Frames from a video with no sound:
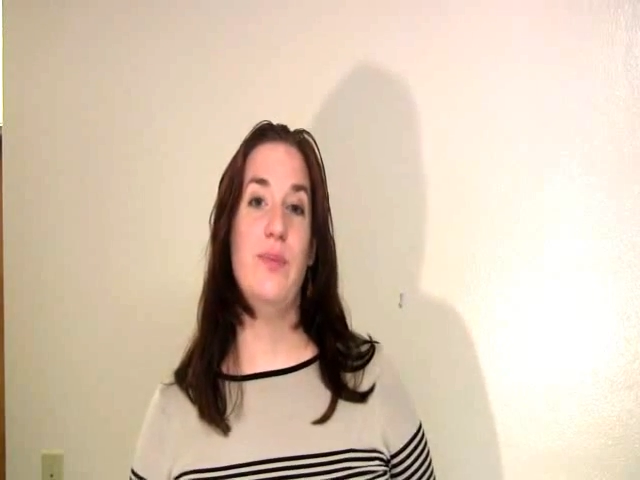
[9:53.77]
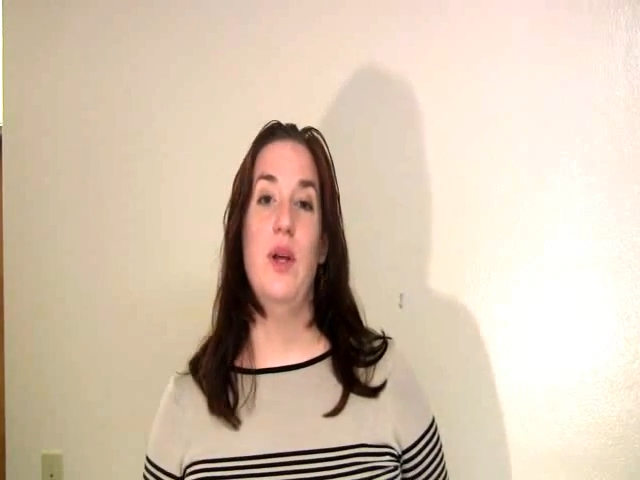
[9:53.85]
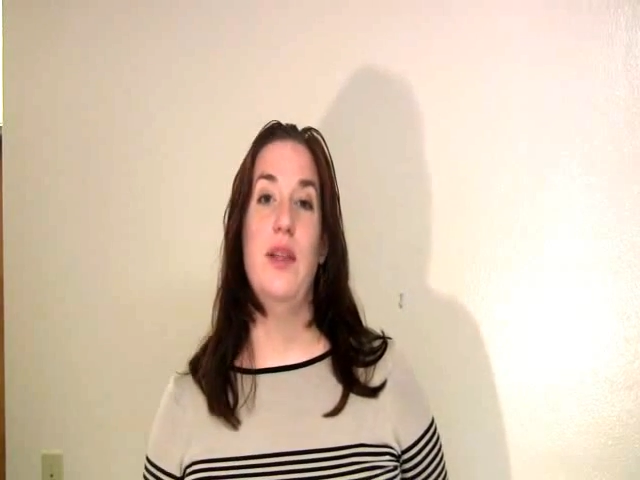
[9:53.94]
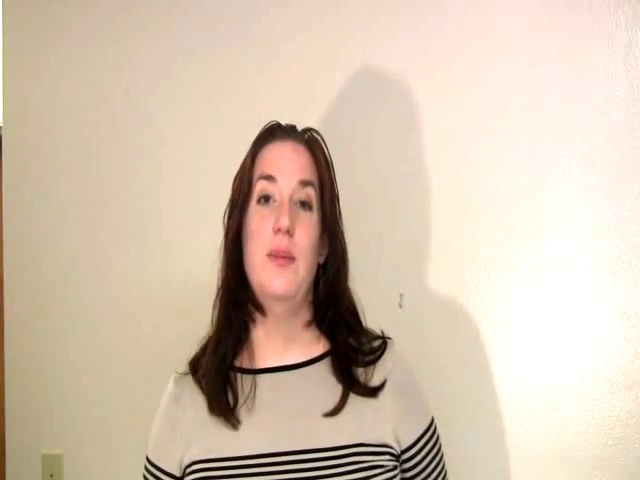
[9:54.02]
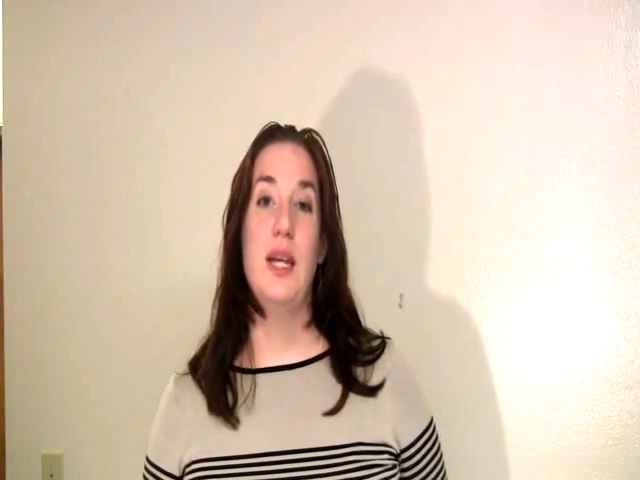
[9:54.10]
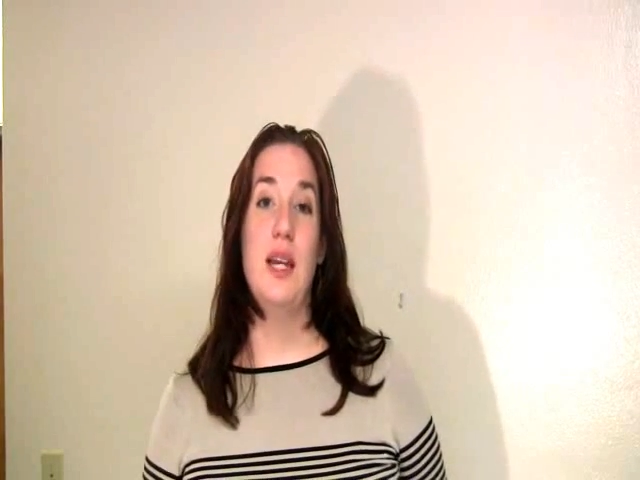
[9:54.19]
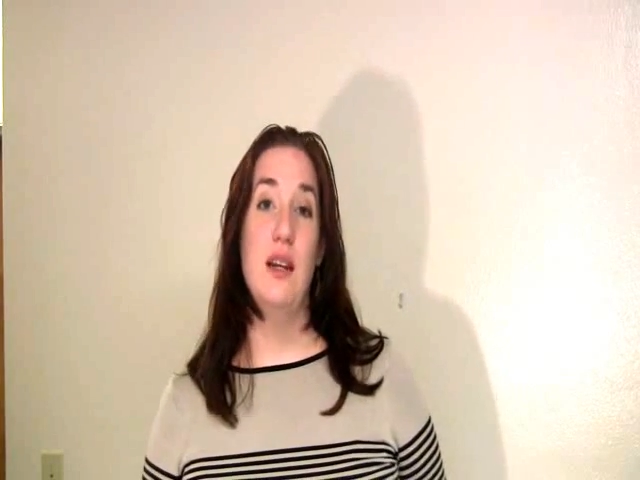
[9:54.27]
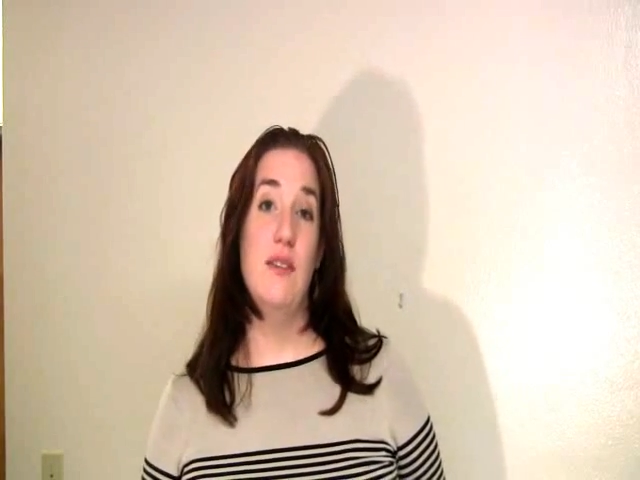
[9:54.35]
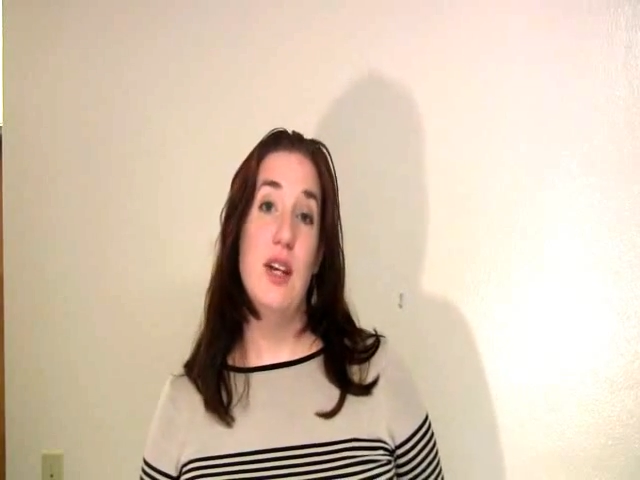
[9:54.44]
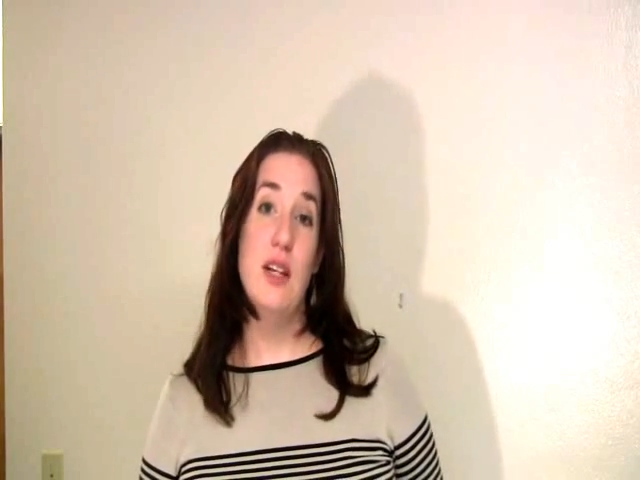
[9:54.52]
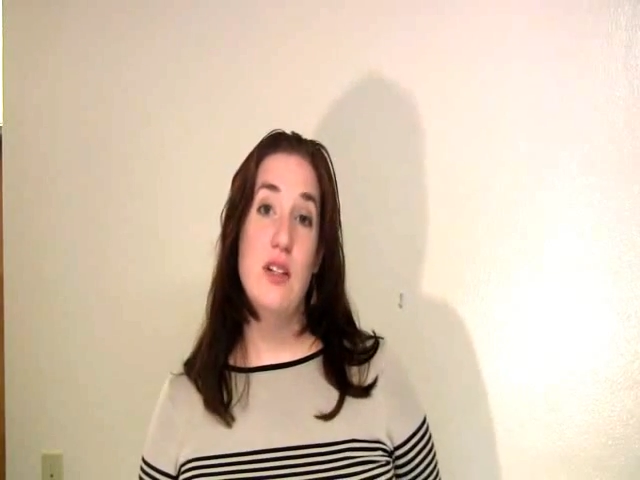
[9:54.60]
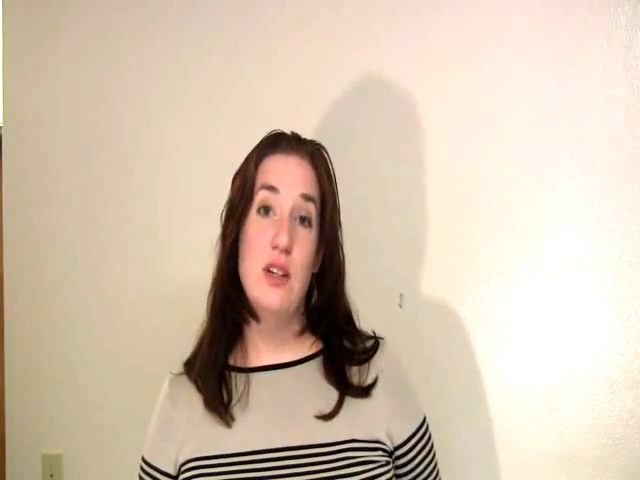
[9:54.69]
At the beginning of
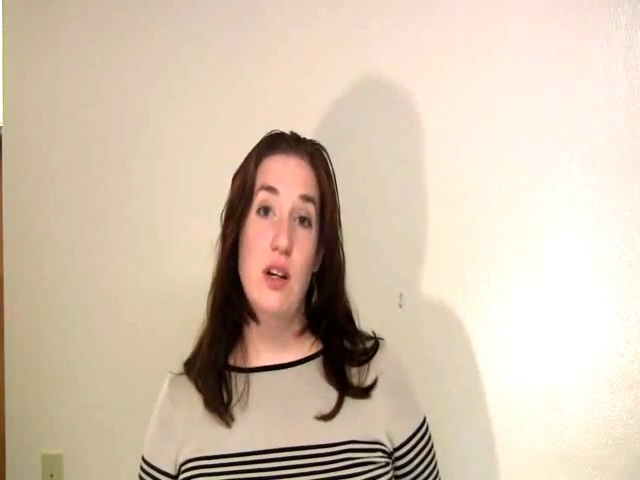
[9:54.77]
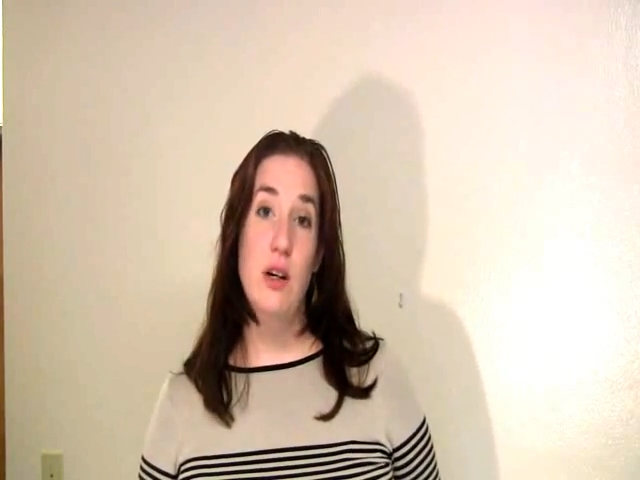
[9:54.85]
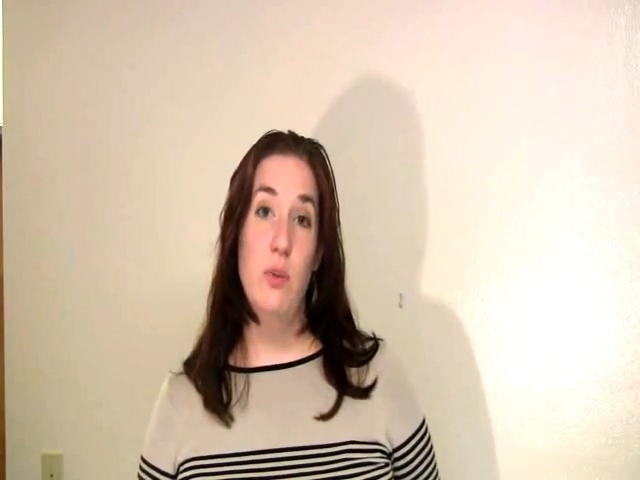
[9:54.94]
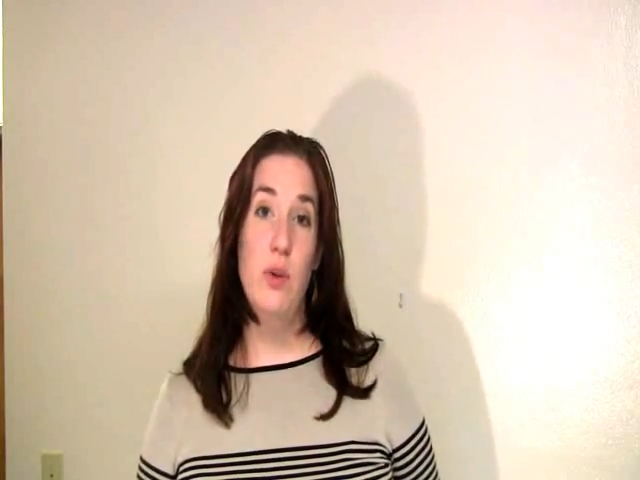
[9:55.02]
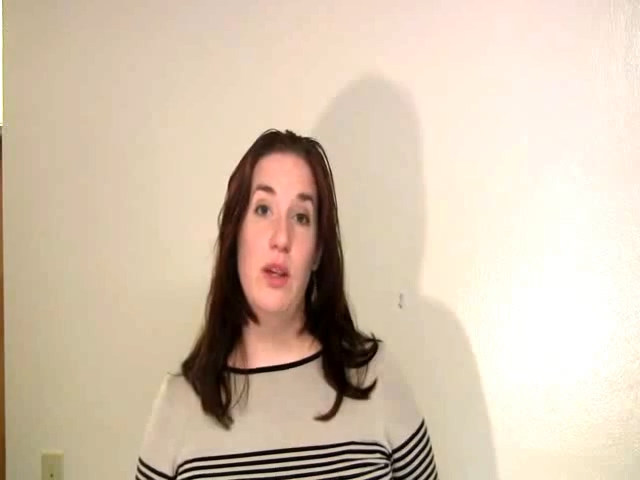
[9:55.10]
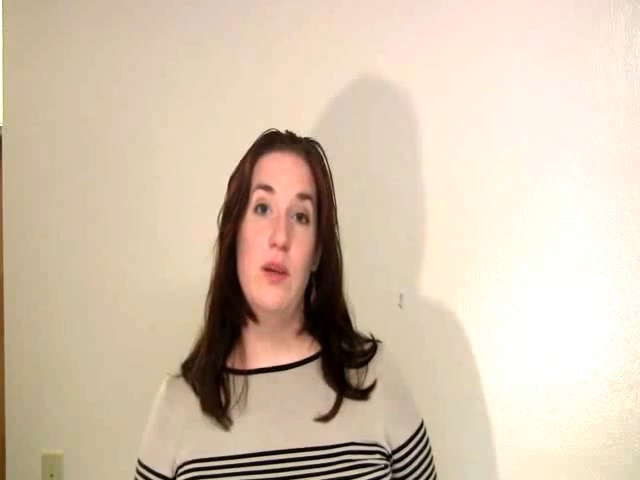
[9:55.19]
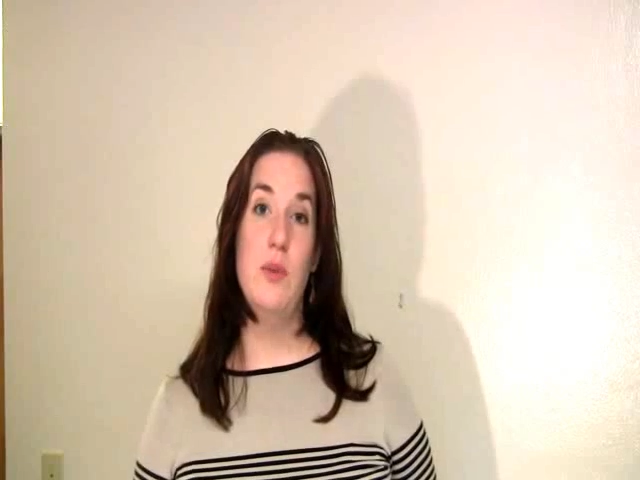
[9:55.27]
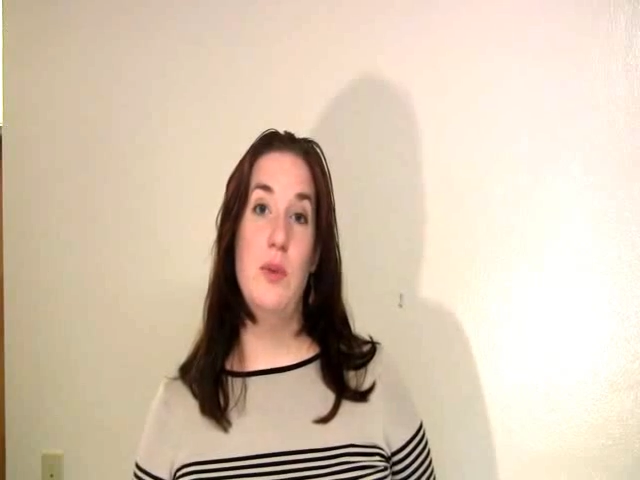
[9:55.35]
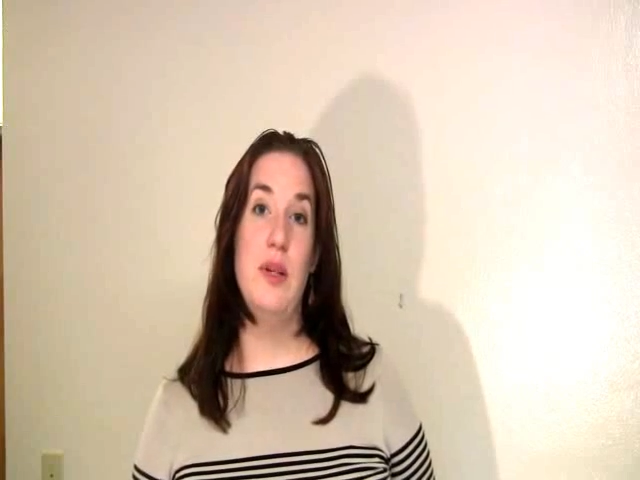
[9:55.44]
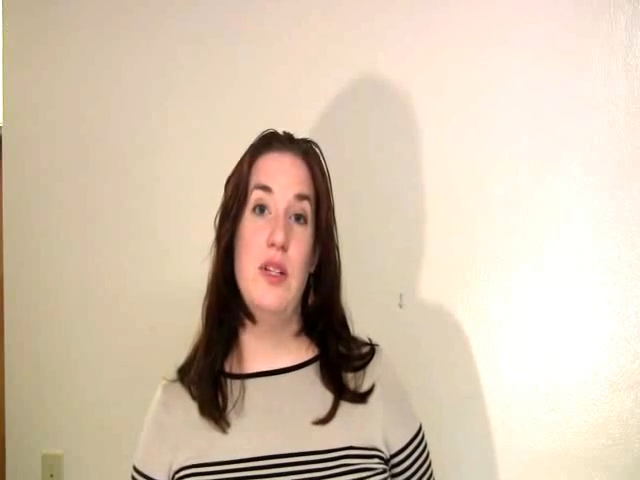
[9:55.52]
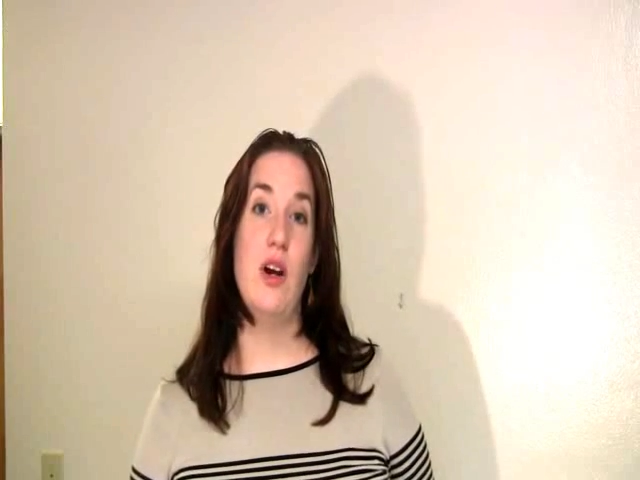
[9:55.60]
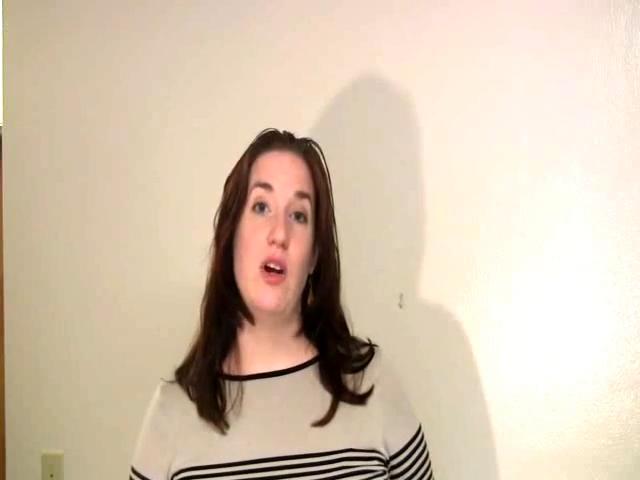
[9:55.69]
next term, we'll
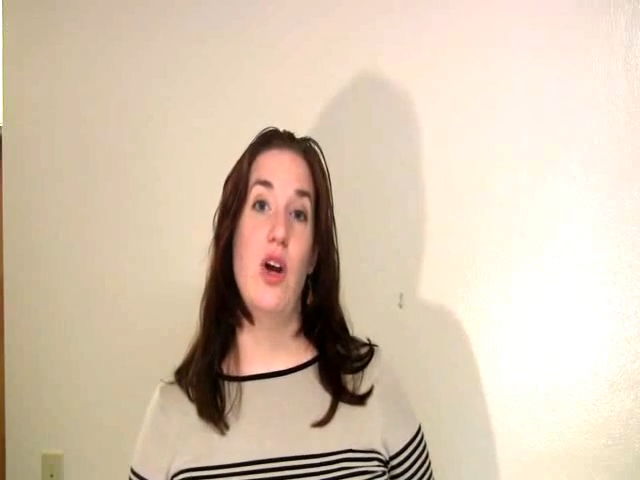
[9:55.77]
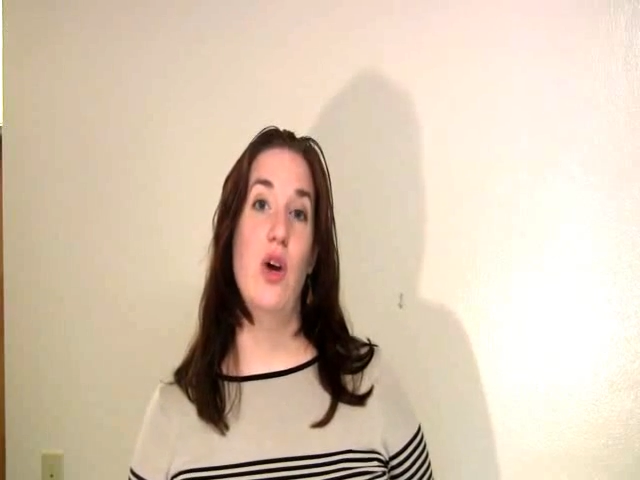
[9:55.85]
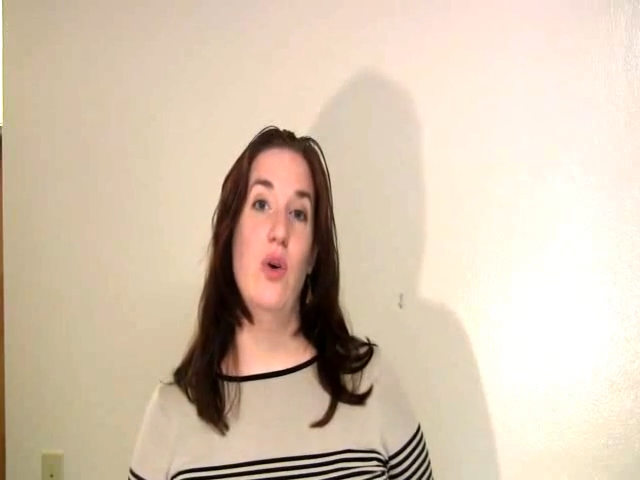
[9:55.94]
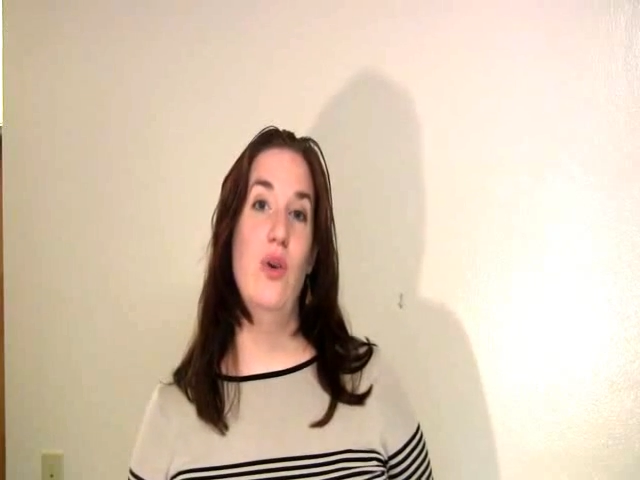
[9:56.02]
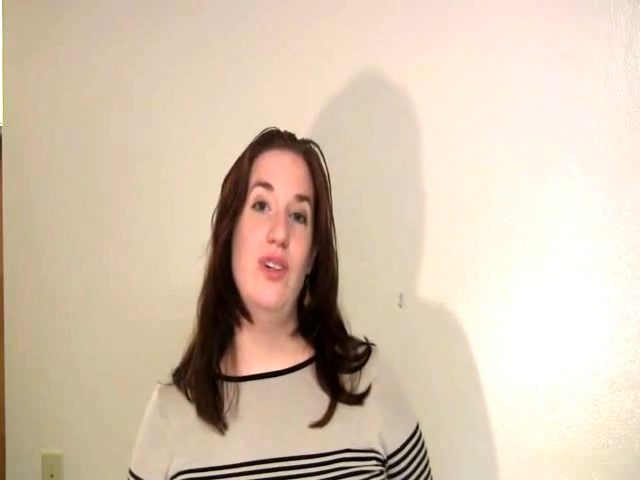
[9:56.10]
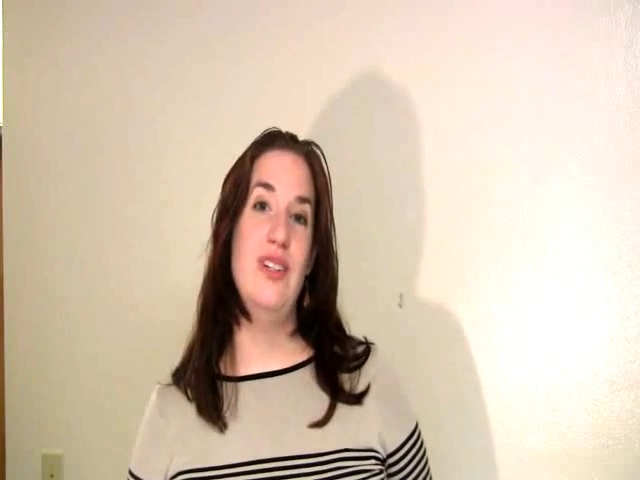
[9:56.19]
implement our code,